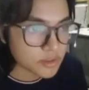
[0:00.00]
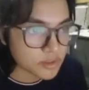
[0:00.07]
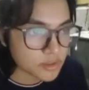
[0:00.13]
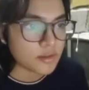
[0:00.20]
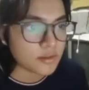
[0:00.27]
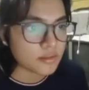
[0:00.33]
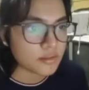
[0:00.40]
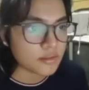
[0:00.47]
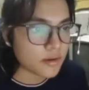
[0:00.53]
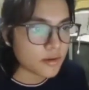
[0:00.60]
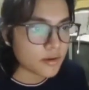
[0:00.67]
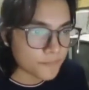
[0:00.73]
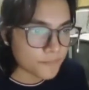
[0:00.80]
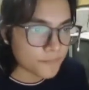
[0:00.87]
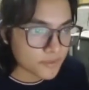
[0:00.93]
There.
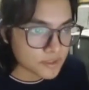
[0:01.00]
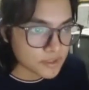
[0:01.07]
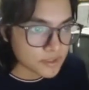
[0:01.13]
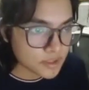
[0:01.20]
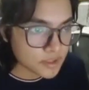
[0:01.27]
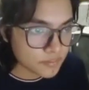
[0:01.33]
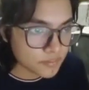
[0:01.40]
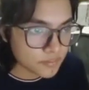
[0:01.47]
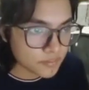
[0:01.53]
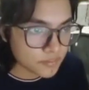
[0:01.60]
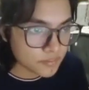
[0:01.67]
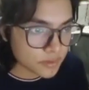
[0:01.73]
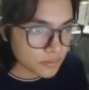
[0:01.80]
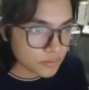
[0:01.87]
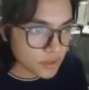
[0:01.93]
This is gonna be our new
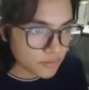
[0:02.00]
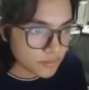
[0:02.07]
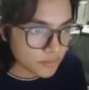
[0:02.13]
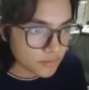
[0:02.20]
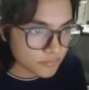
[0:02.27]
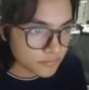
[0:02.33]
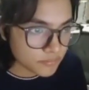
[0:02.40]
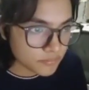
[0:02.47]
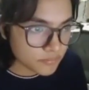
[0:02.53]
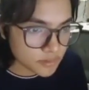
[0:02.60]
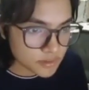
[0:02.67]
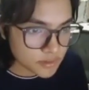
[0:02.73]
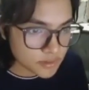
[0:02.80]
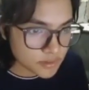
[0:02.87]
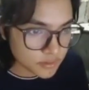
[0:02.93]
left. This is
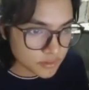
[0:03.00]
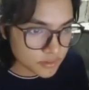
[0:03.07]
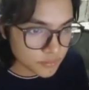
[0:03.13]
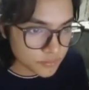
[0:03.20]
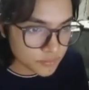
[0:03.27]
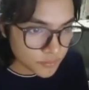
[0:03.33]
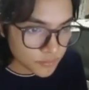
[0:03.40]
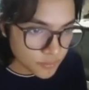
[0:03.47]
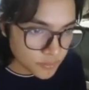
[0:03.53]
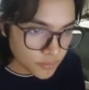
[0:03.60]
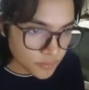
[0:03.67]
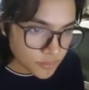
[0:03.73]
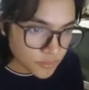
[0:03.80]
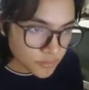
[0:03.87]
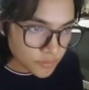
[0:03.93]

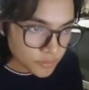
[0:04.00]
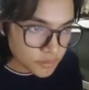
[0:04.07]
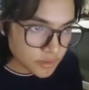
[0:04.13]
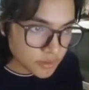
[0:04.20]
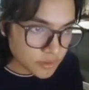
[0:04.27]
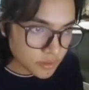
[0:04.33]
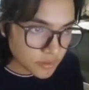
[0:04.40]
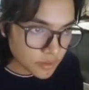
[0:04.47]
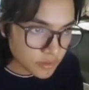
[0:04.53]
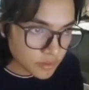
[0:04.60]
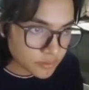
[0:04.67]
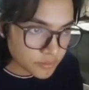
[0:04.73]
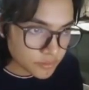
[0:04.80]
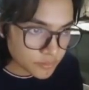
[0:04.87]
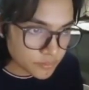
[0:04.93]
gonna be our
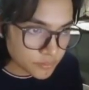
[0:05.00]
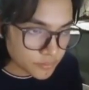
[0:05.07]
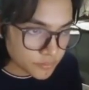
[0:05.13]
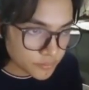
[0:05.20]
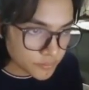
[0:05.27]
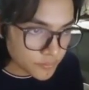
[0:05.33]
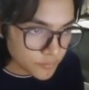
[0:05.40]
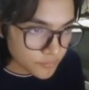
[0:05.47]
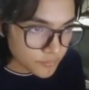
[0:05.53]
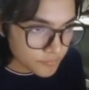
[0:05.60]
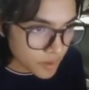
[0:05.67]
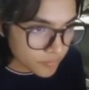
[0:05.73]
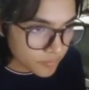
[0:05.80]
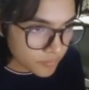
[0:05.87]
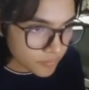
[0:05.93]
new
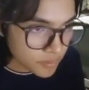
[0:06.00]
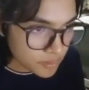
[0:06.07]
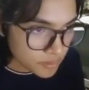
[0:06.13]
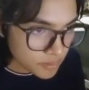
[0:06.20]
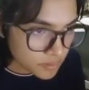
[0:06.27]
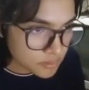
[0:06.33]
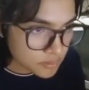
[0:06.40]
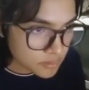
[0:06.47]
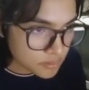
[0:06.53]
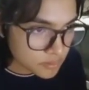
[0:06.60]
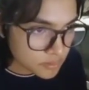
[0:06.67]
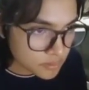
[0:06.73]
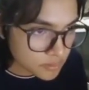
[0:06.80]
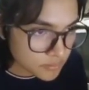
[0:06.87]
parent, and this is gonna be our